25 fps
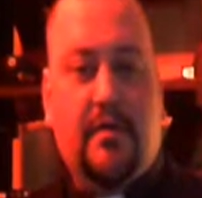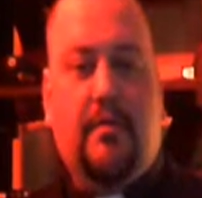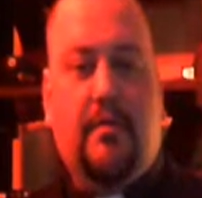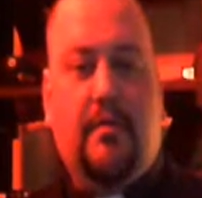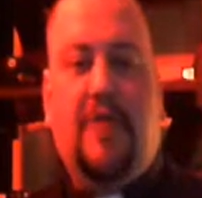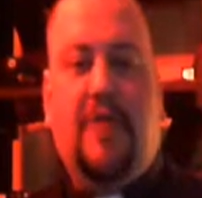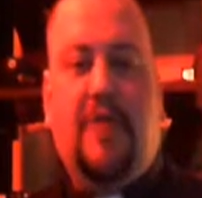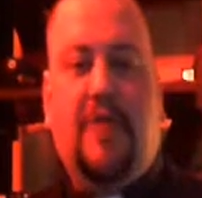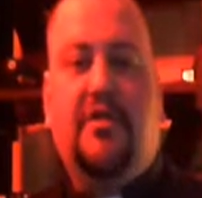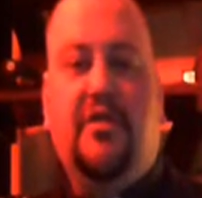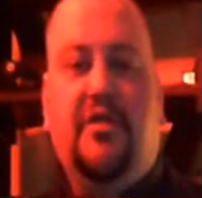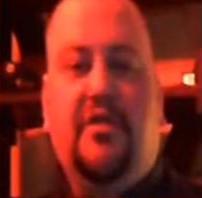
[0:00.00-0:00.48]

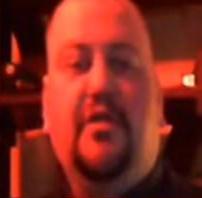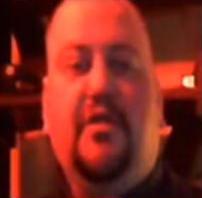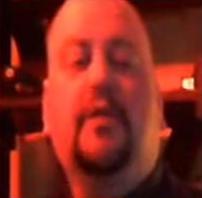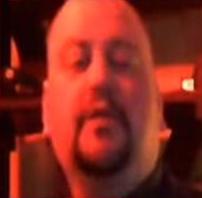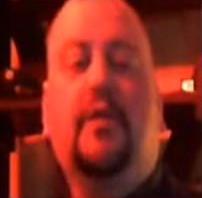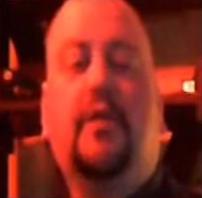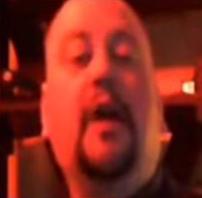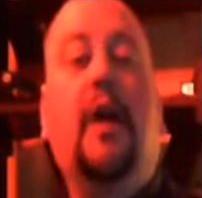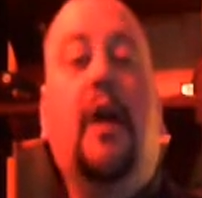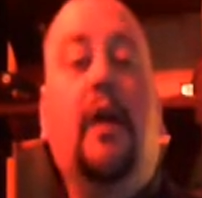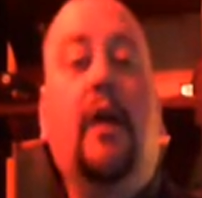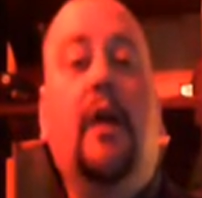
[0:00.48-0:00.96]
Magister
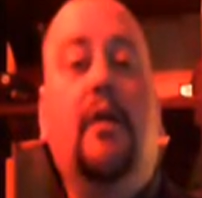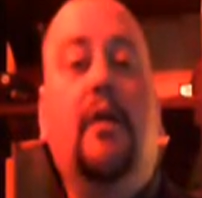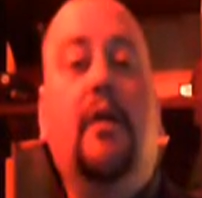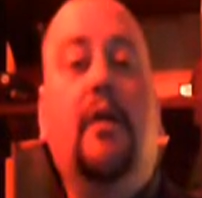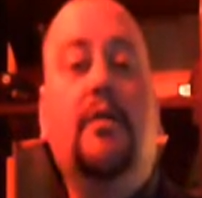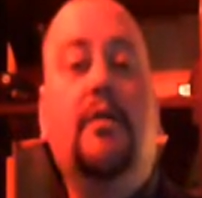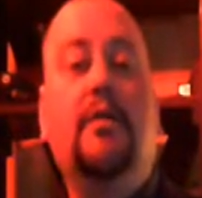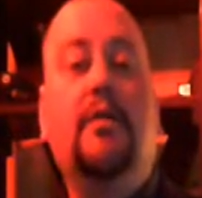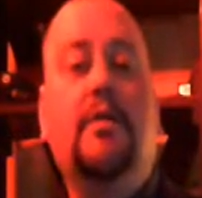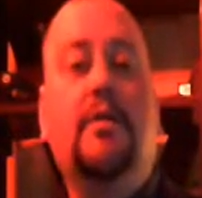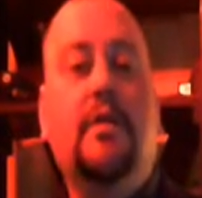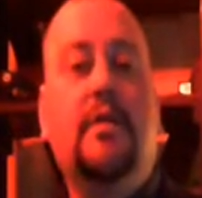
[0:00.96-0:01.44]

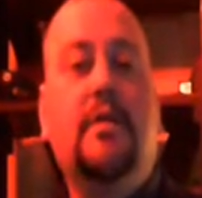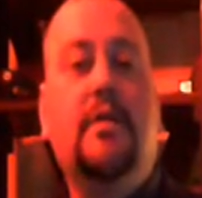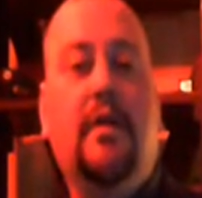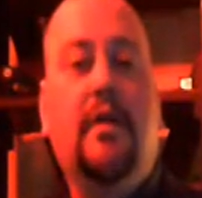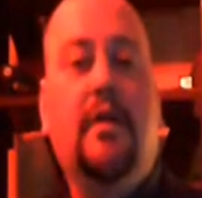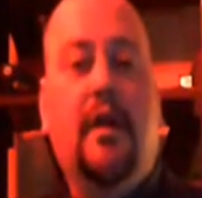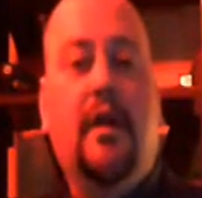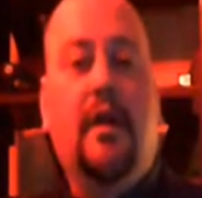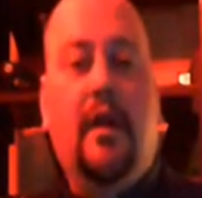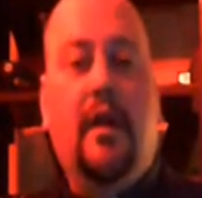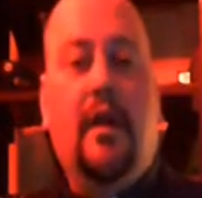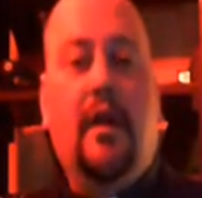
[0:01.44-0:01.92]
Kairos,
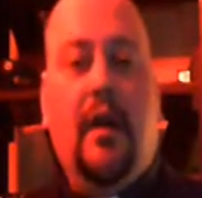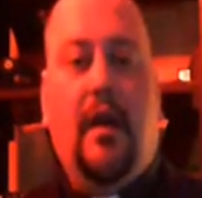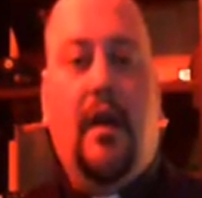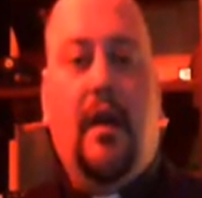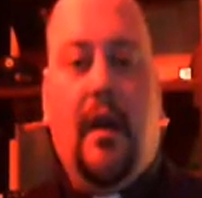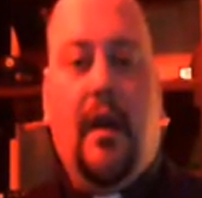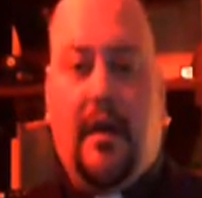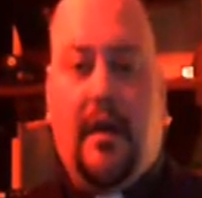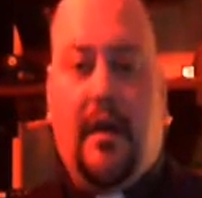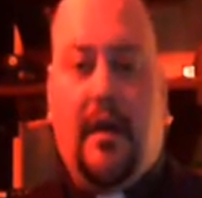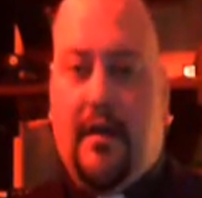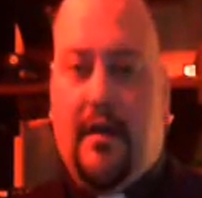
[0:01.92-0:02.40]

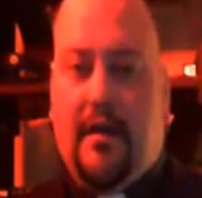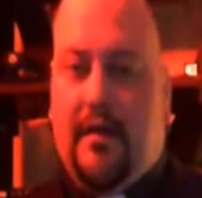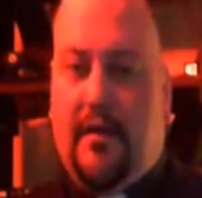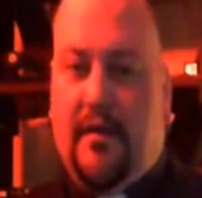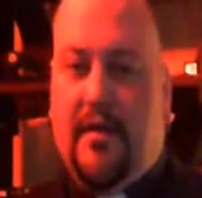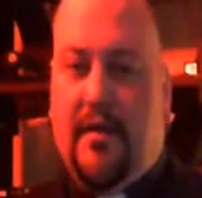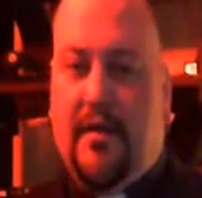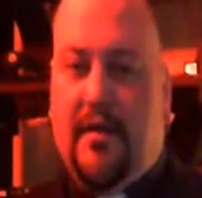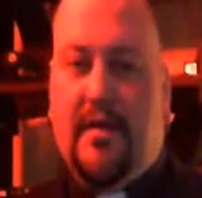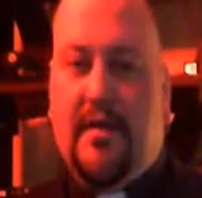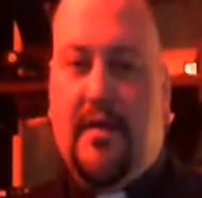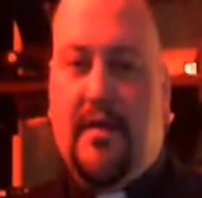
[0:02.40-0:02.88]
and
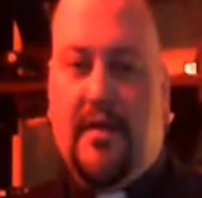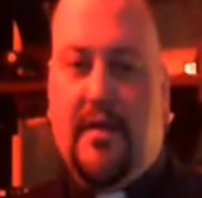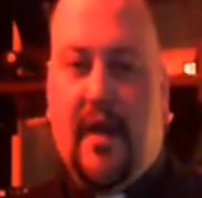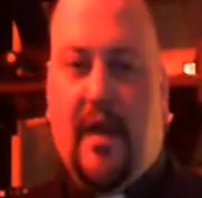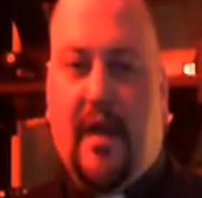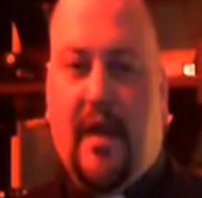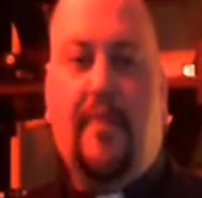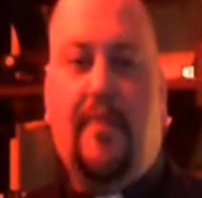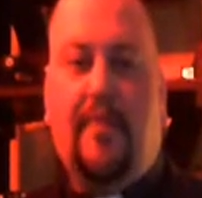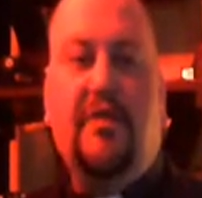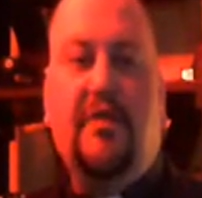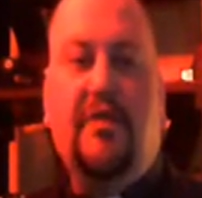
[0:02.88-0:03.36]
in this
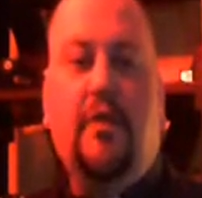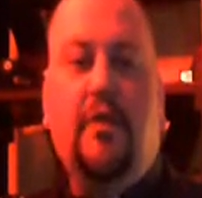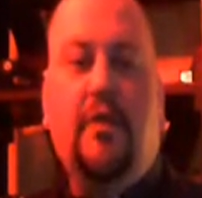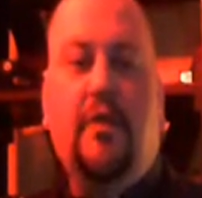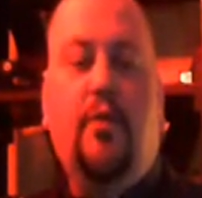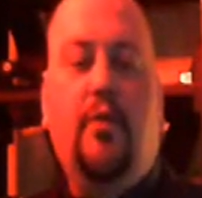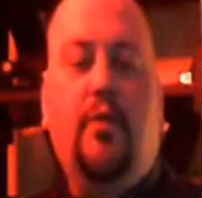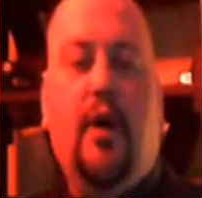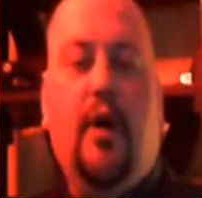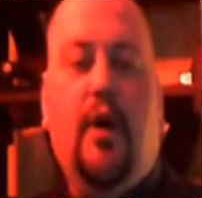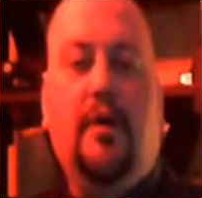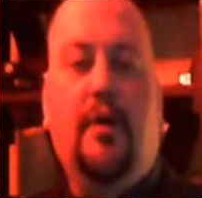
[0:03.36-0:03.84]

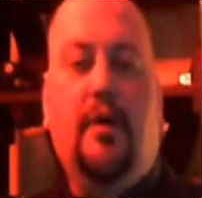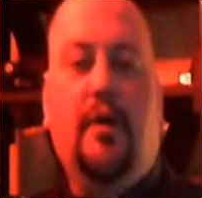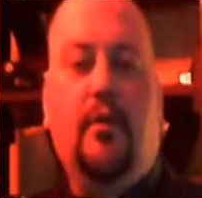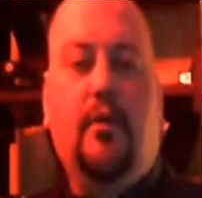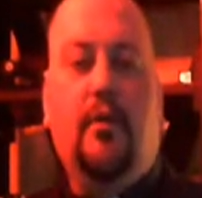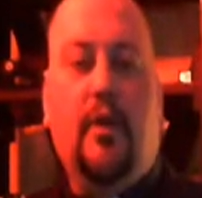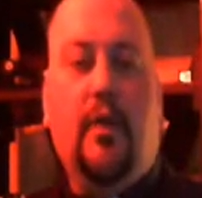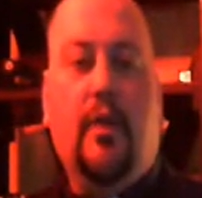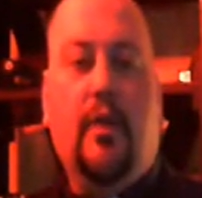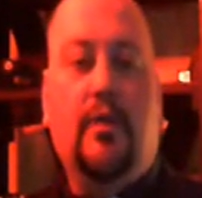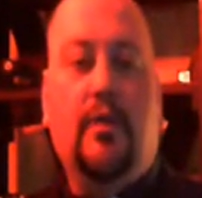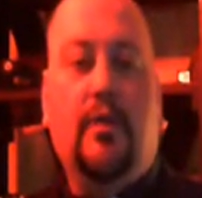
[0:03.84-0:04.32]
episode
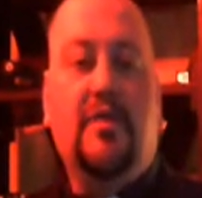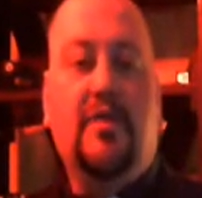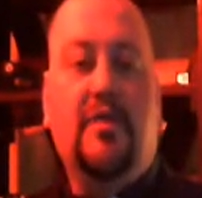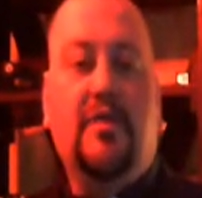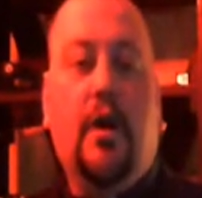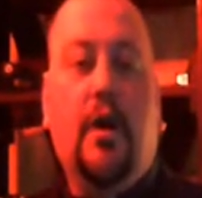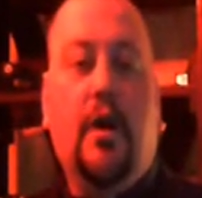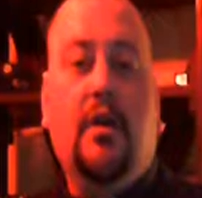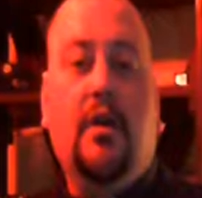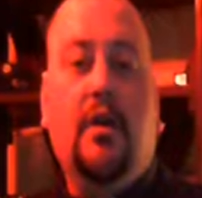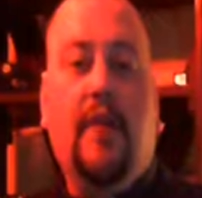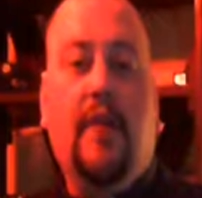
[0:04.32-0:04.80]
1, we will
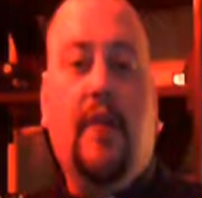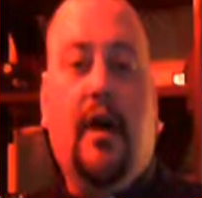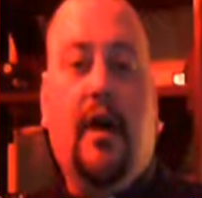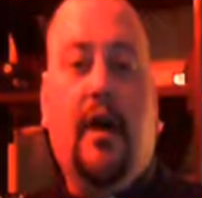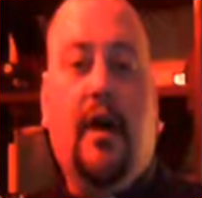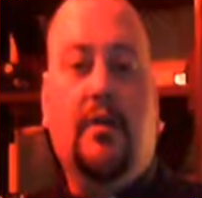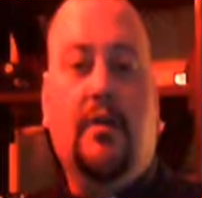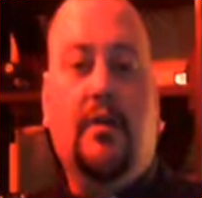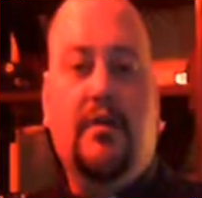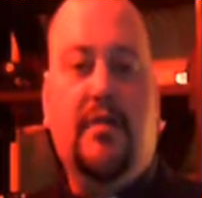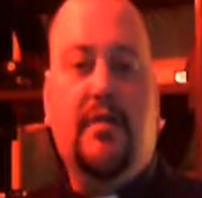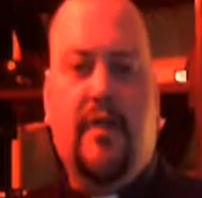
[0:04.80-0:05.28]
talk
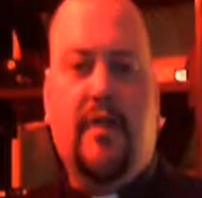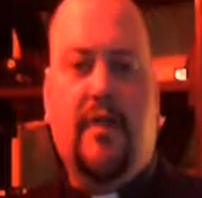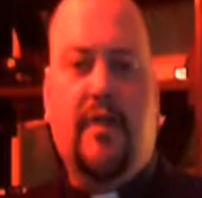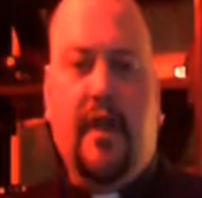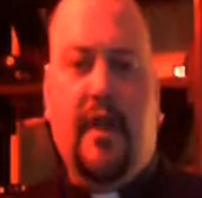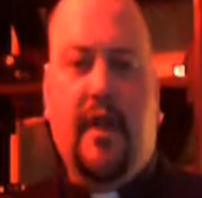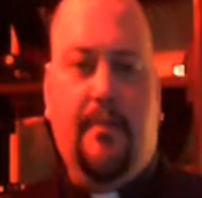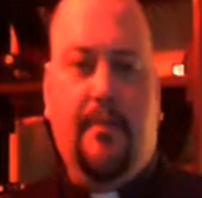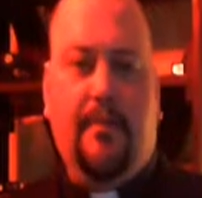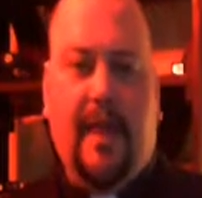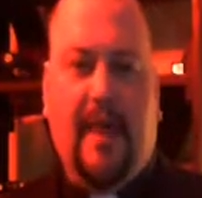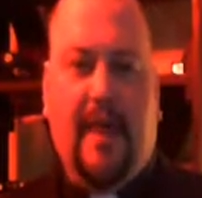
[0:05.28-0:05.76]
about the
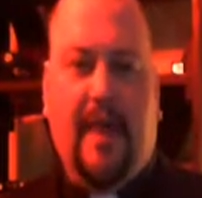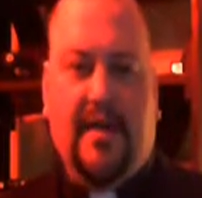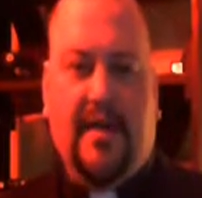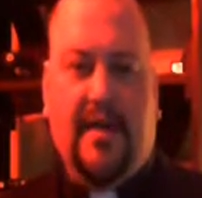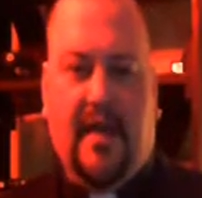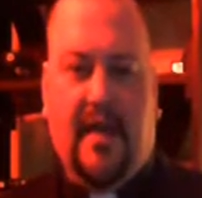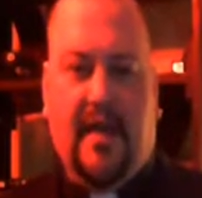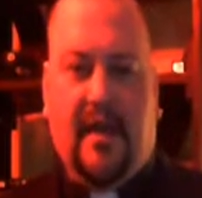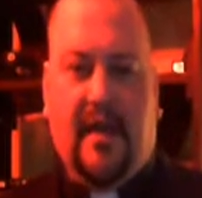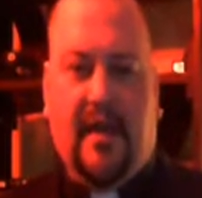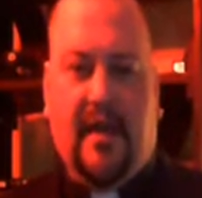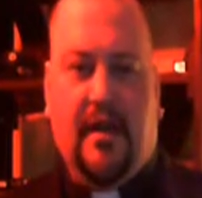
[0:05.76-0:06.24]

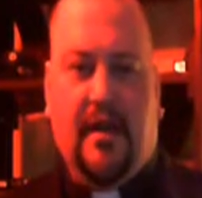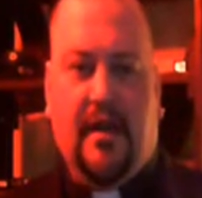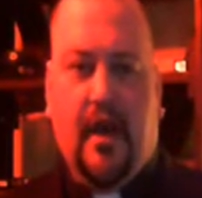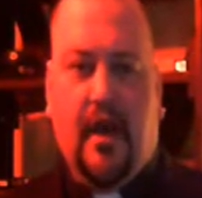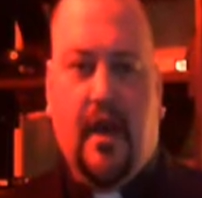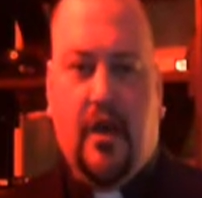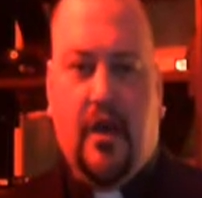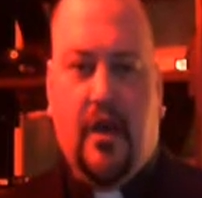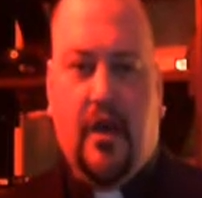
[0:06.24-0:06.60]
amazing